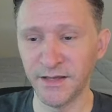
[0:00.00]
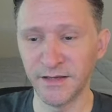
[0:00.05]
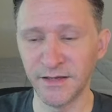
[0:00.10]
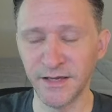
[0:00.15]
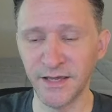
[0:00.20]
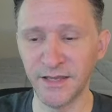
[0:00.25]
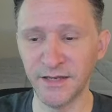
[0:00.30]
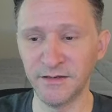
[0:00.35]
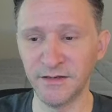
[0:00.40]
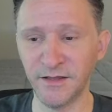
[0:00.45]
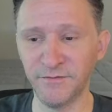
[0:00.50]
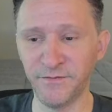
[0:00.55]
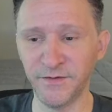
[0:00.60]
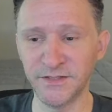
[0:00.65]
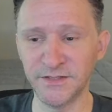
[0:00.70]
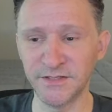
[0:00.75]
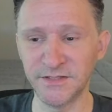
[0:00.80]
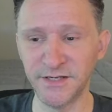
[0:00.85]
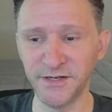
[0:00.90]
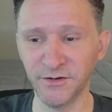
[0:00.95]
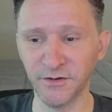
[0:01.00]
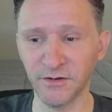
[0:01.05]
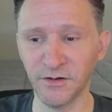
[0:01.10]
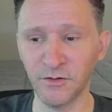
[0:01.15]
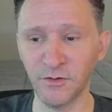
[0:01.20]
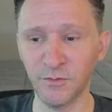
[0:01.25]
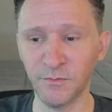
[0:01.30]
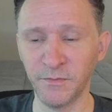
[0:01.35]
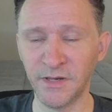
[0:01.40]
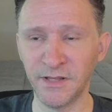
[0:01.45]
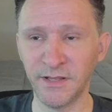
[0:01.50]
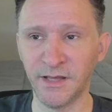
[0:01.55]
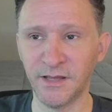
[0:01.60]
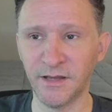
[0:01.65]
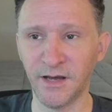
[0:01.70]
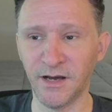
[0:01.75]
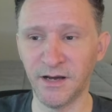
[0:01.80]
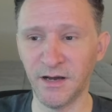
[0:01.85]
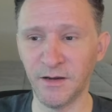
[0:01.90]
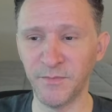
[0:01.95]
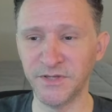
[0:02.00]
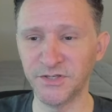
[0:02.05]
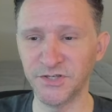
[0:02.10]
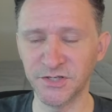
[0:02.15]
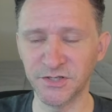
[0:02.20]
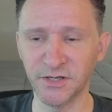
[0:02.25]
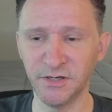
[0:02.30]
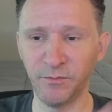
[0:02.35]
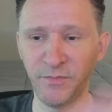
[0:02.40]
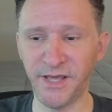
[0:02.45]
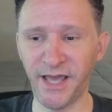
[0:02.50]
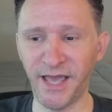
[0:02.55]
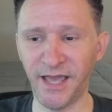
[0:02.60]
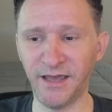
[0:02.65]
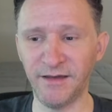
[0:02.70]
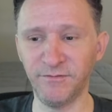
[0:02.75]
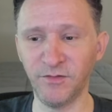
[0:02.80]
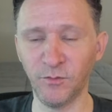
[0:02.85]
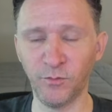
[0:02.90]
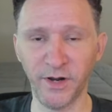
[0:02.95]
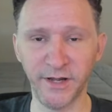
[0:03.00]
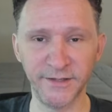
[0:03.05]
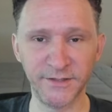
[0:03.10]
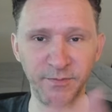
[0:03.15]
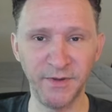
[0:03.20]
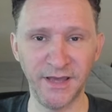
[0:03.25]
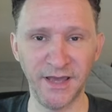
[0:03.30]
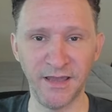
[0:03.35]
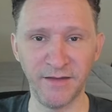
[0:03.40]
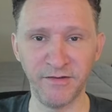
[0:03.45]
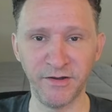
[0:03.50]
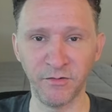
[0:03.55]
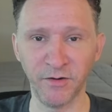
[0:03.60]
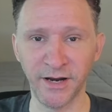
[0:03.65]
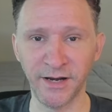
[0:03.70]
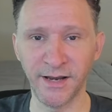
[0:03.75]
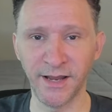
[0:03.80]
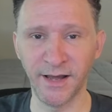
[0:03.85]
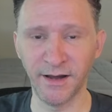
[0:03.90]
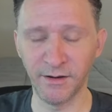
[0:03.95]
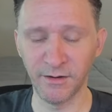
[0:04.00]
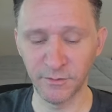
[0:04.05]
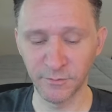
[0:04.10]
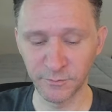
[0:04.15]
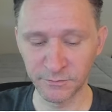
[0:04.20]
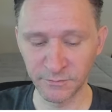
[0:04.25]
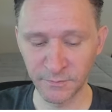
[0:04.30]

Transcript: And if it's 0, it's just going to behave the way it's behaving right now.